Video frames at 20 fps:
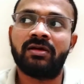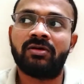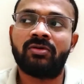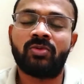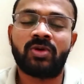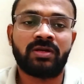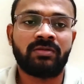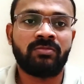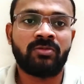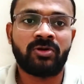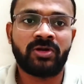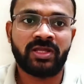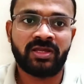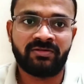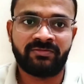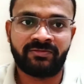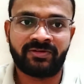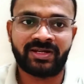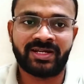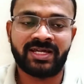one body
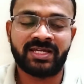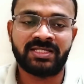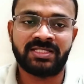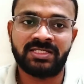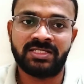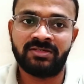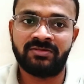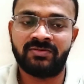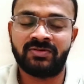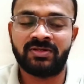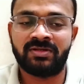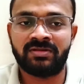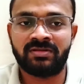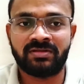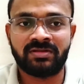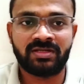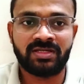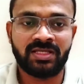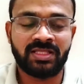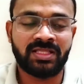of Christ.
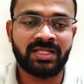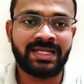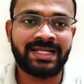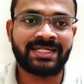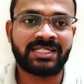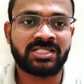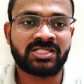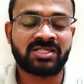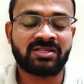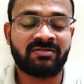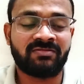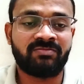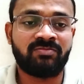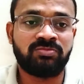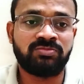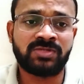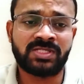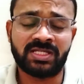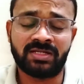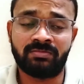In the letters of
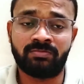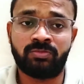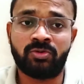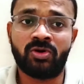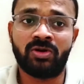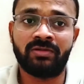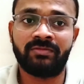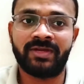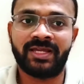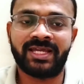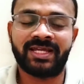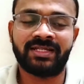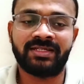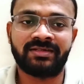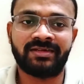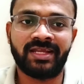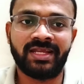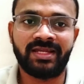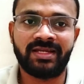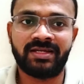St. Paul, we can
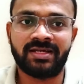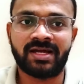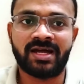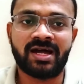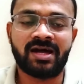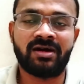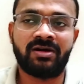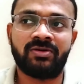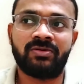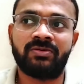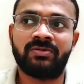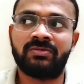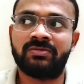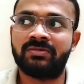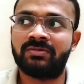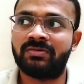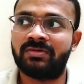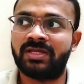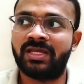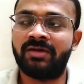read
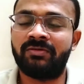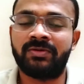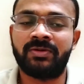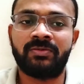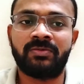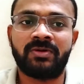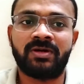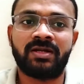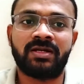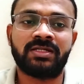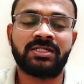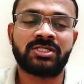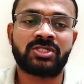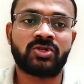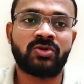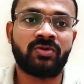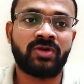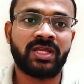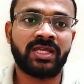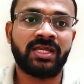how everyone is
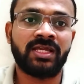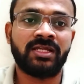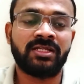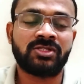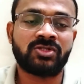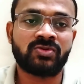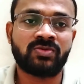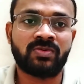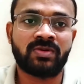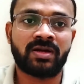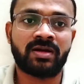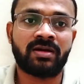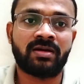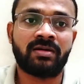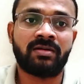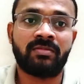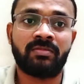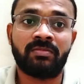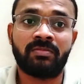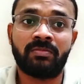growing into
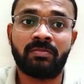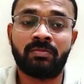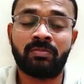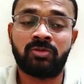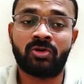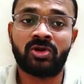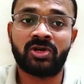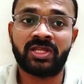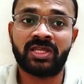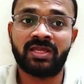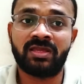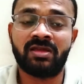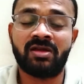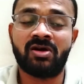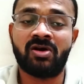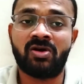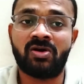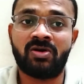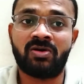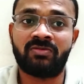a body
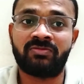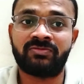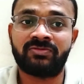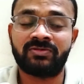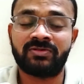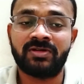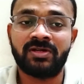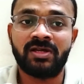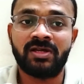of